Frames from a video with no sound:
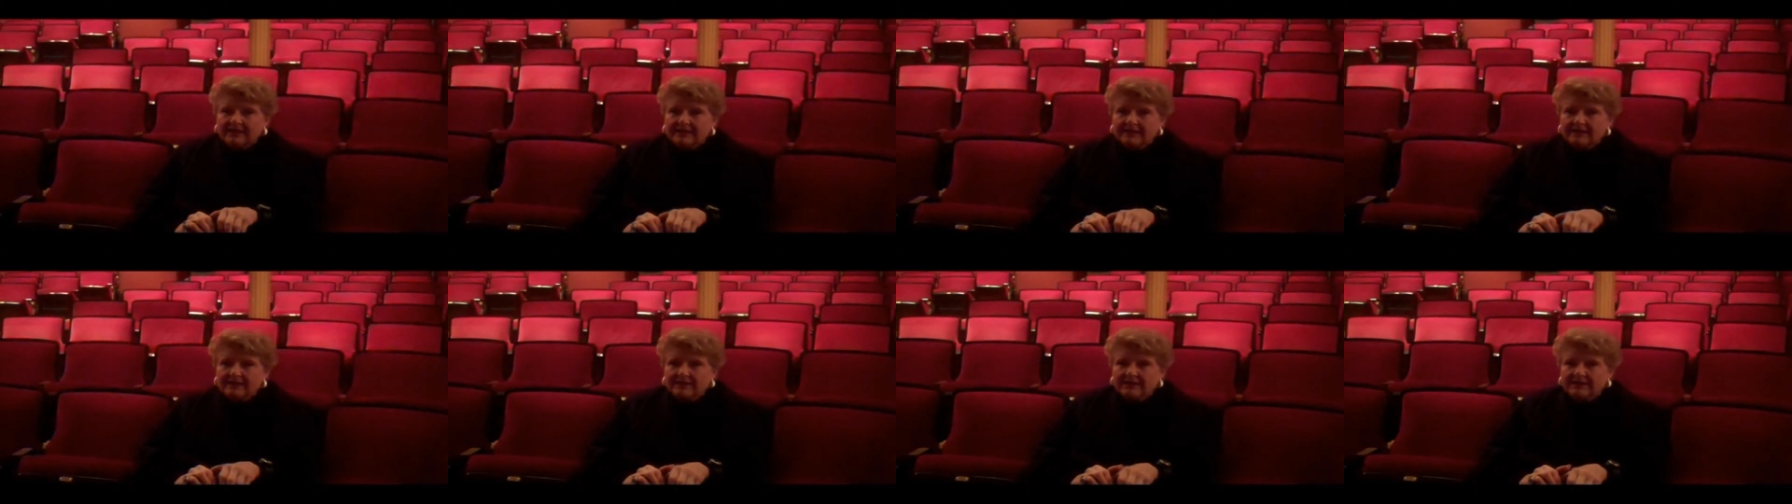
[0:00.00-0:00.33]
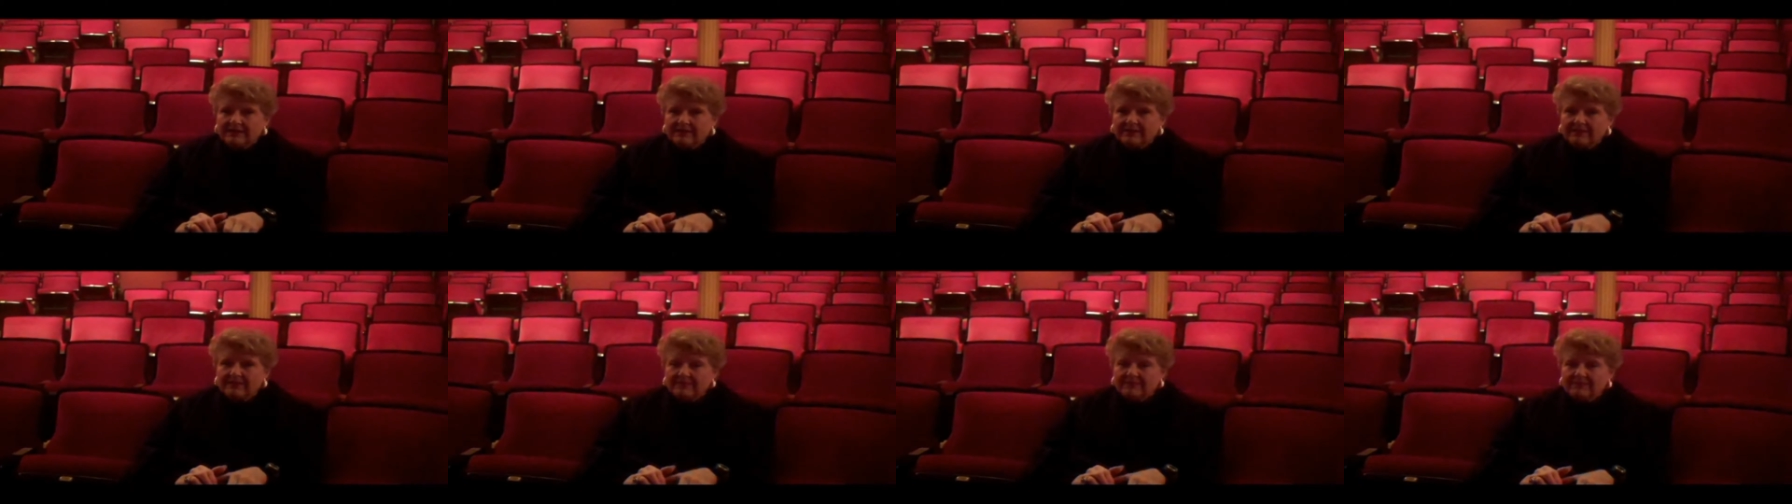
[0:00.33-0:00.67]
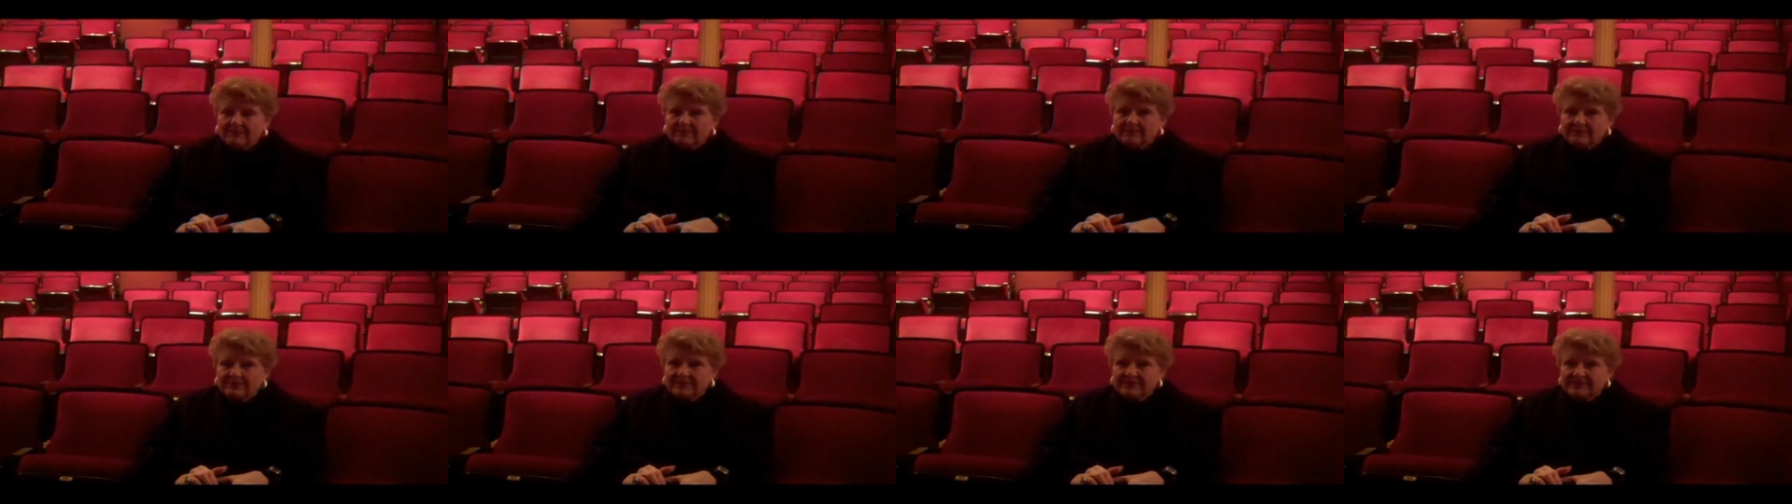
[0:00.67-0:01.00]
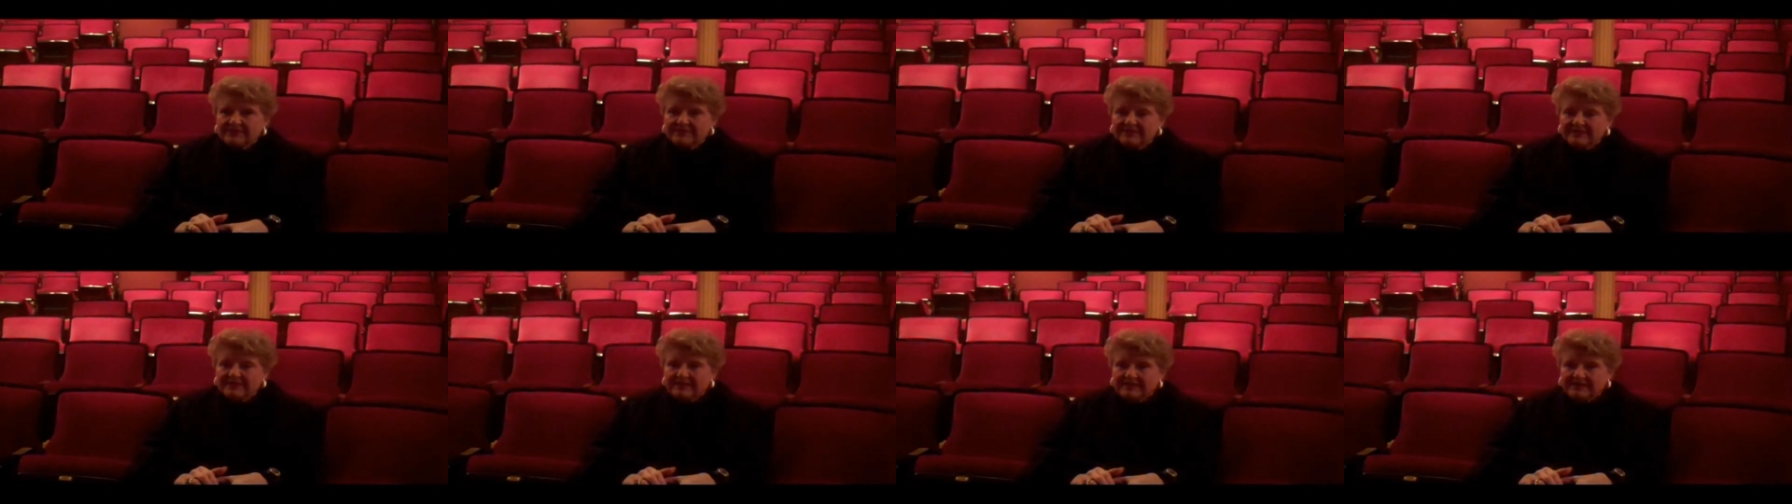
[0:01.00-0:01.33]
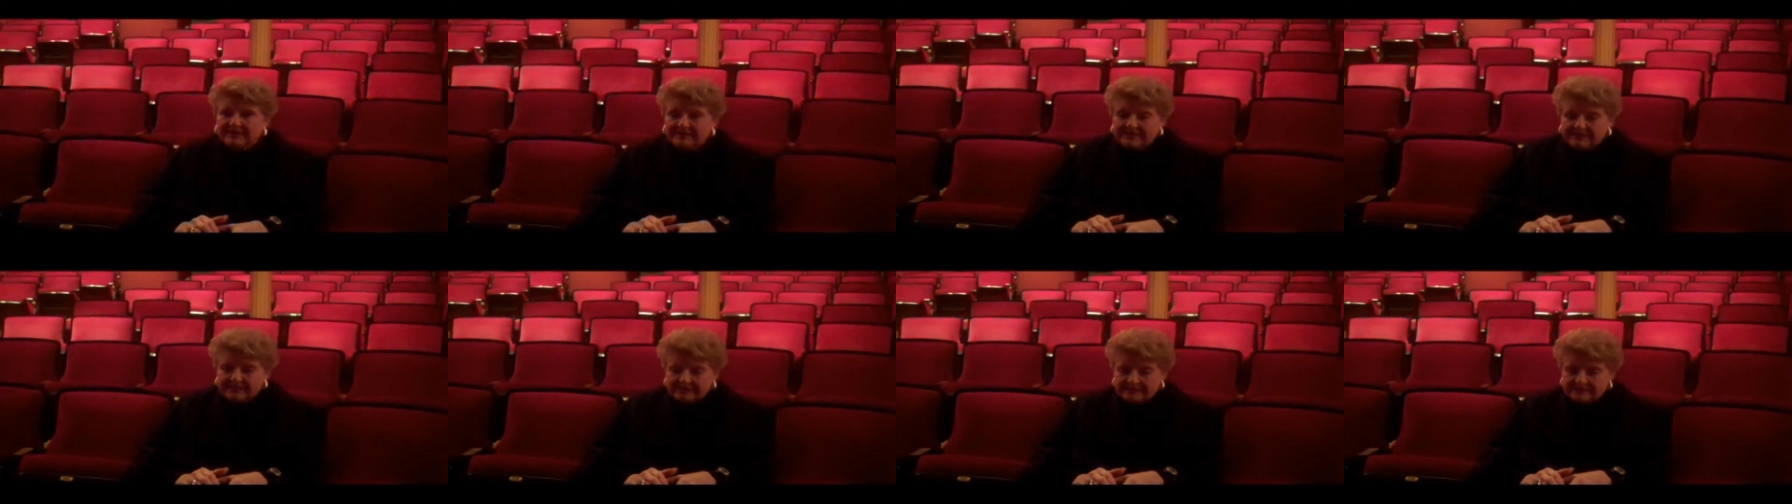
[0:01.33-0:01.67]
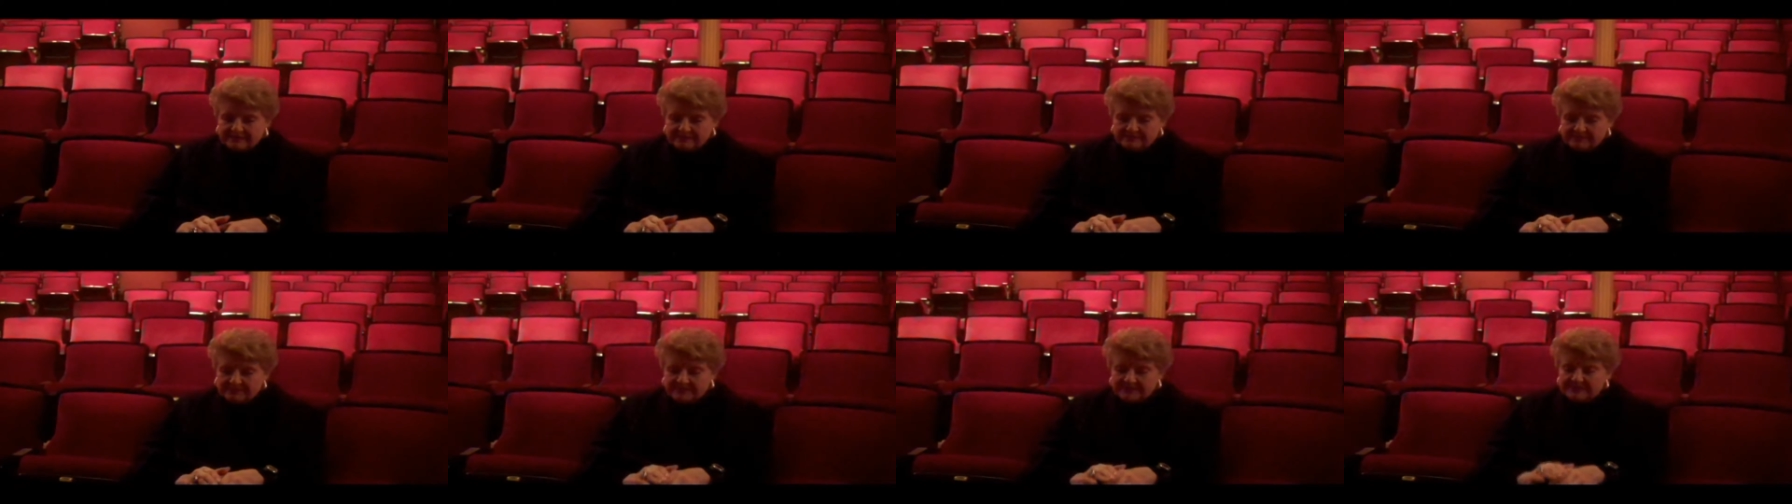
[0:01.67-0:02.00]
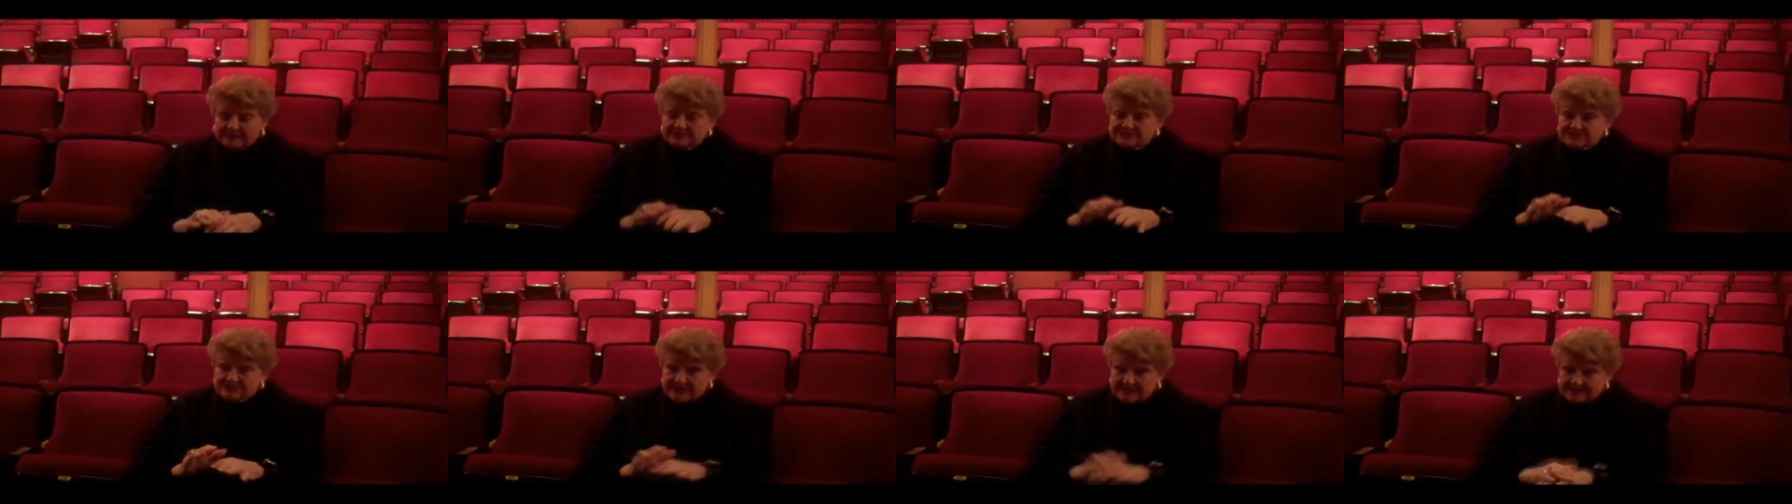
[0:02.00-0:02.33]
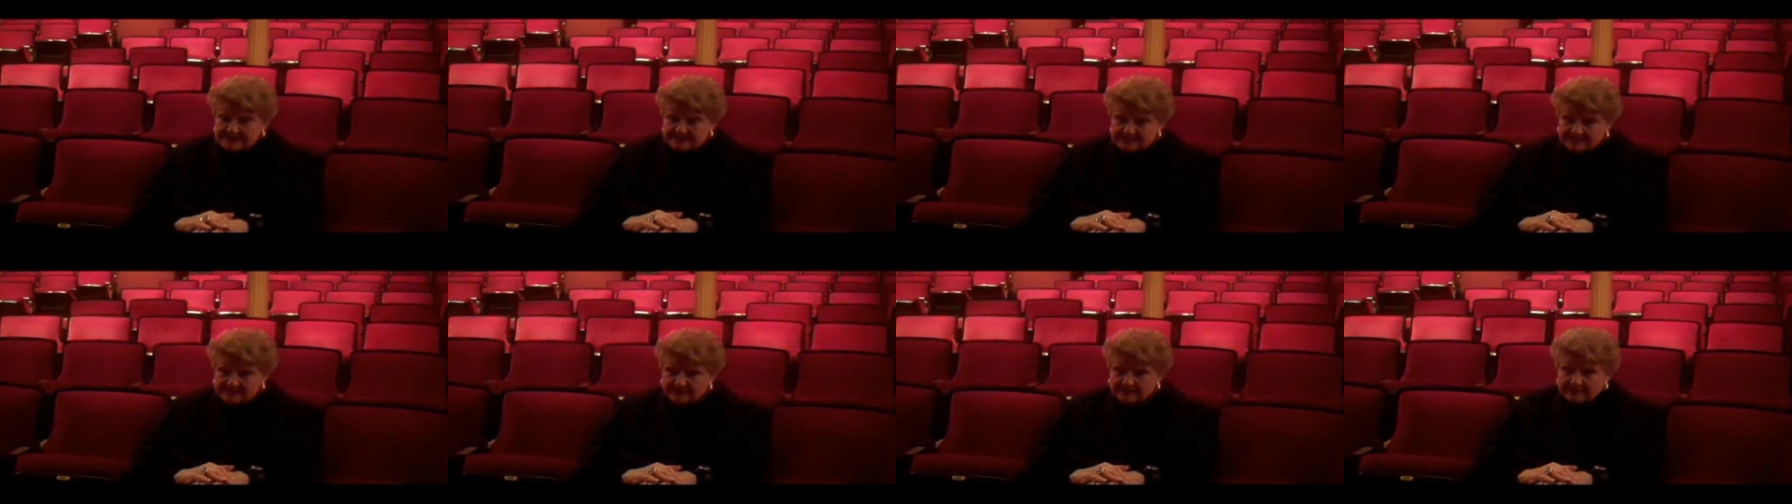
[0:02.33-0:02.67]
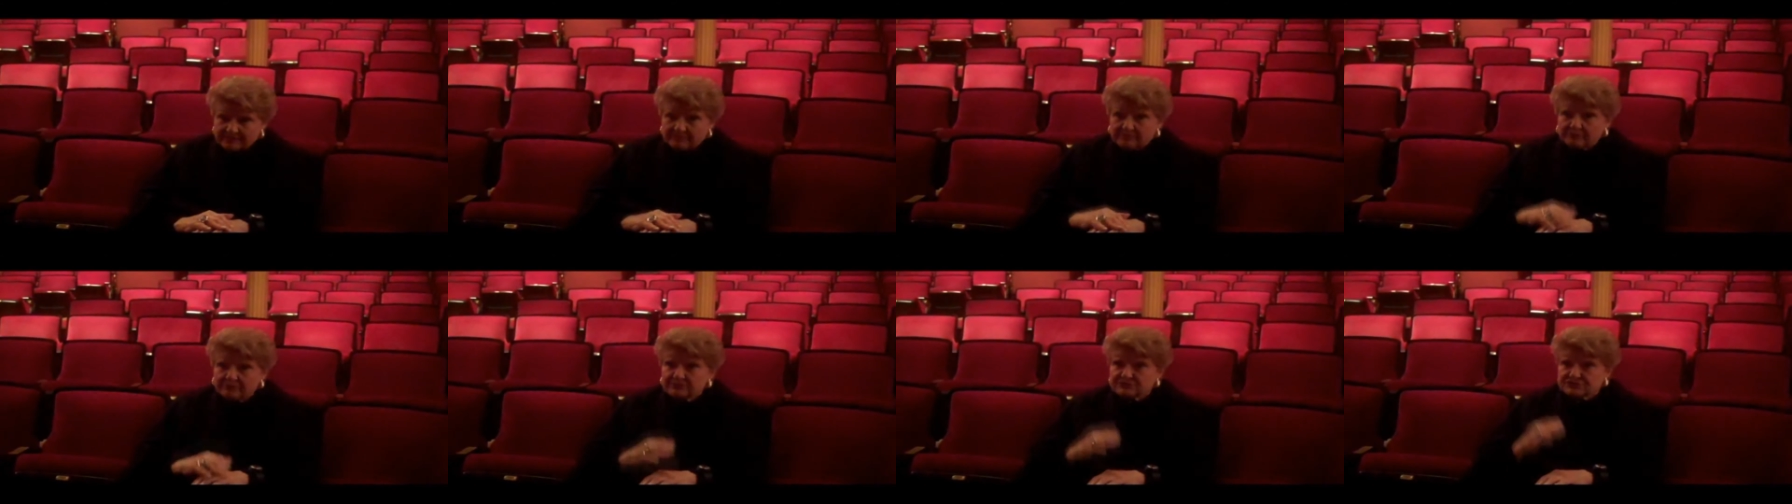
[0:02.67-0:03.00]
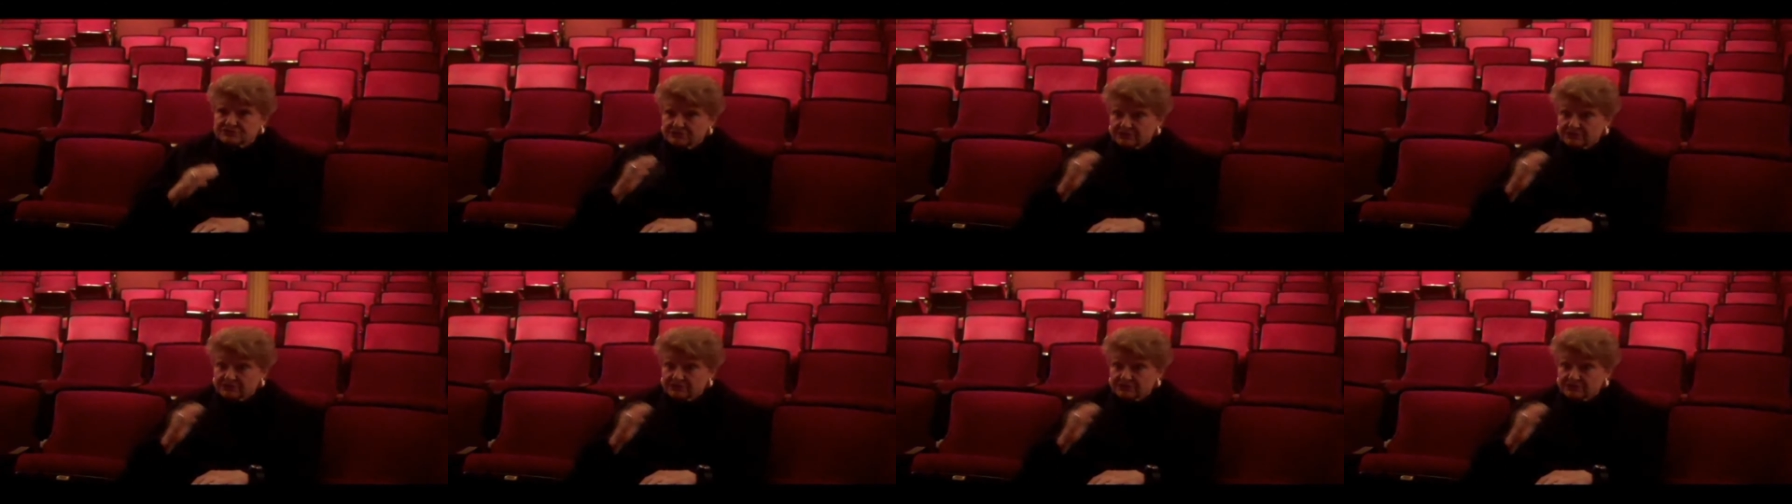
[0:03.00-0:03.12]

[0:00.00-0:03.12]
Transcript: uh, with a, in, a, in a jazz club, which